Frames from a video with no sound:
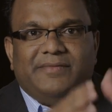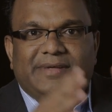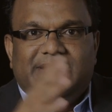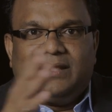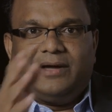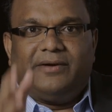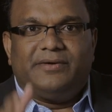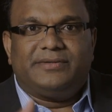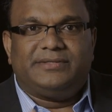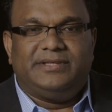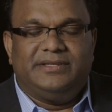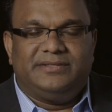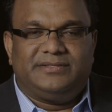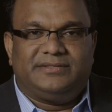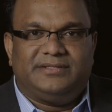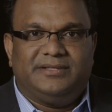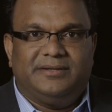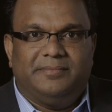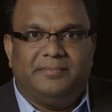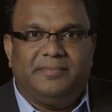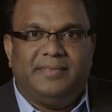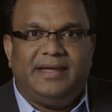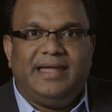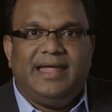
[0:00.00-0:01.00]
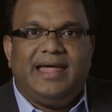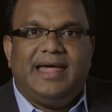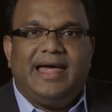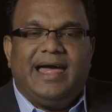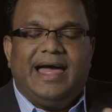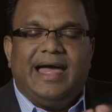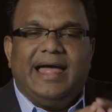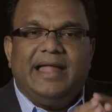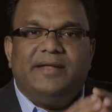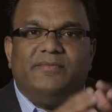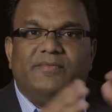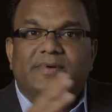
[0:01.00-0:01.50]
with our system
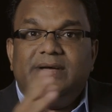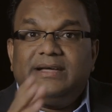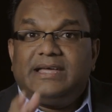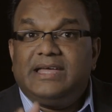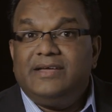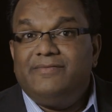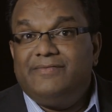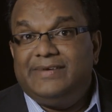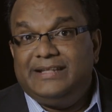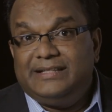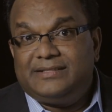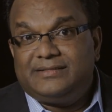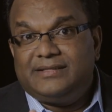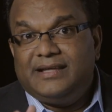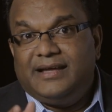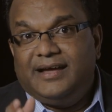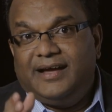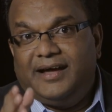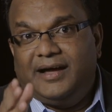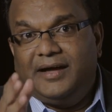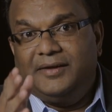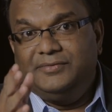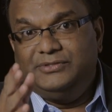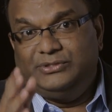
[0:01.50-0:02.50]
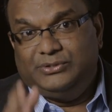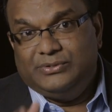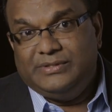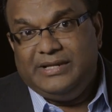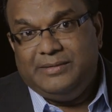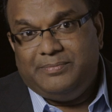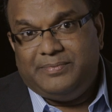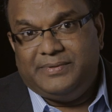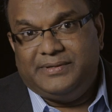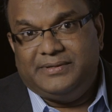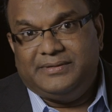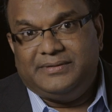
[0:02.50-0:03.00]
and working with
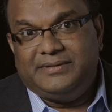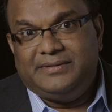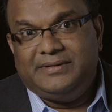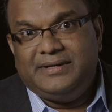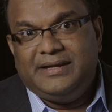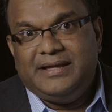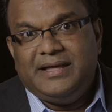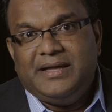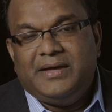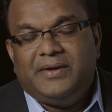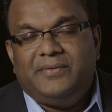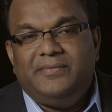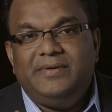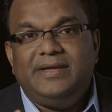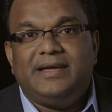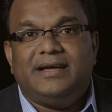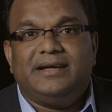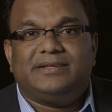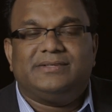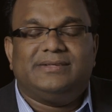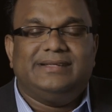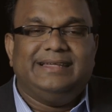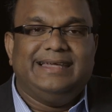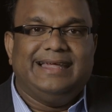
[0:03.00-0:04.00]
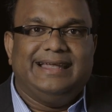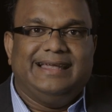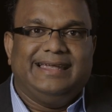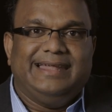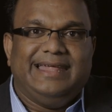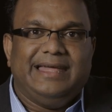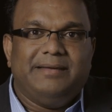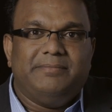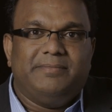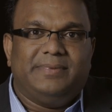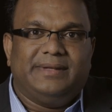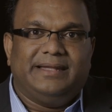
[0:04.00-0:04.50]
Juniper, we are actually
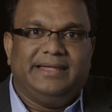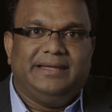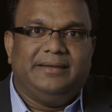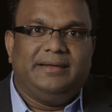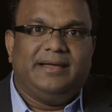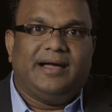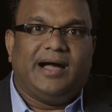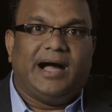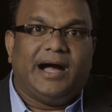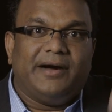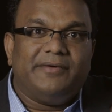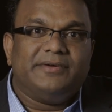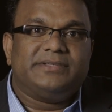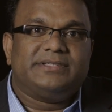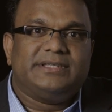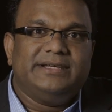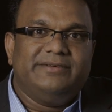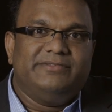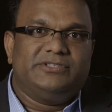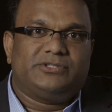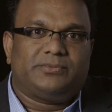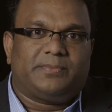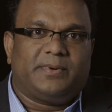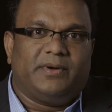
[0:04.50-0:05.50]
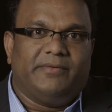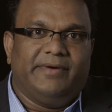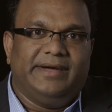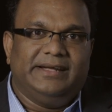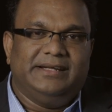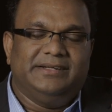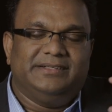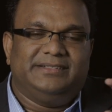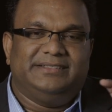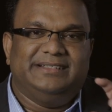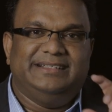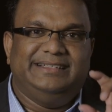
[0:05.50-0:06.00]
enabling our service
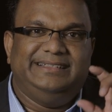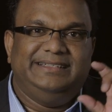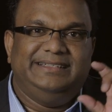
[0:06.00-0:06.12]
provider to